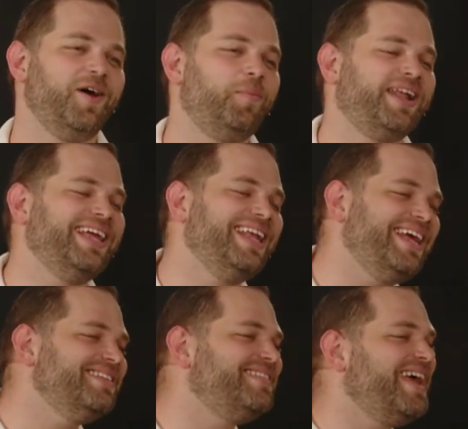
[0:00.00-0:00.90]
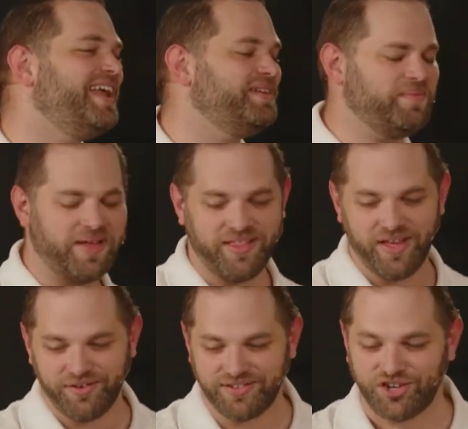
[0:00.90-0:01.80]
No, but he leans in in
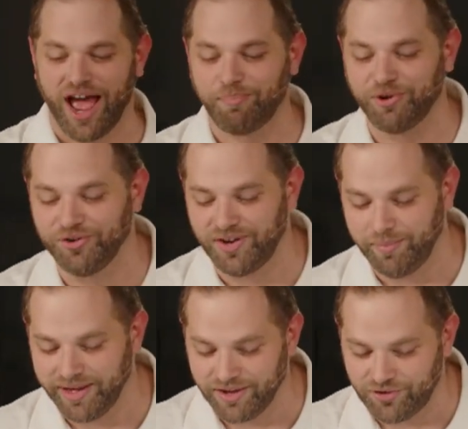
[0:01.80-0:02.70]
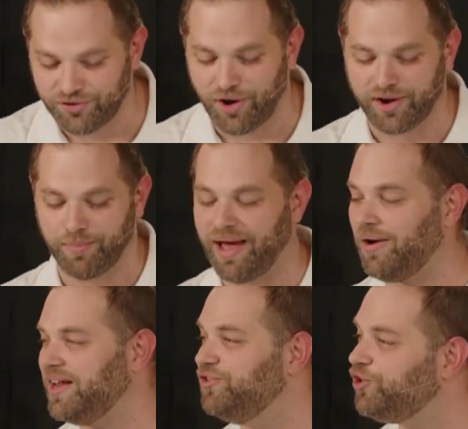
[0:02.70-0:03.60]
these chapters and he begins to talk
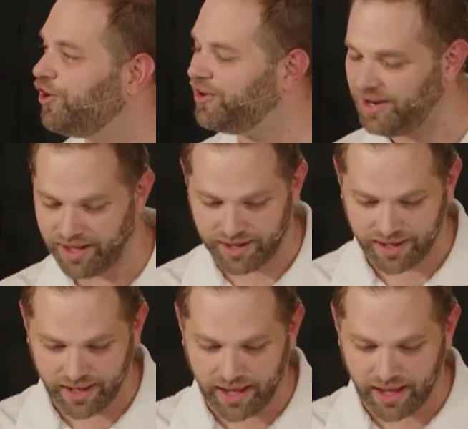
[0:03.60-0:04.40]
about eternity.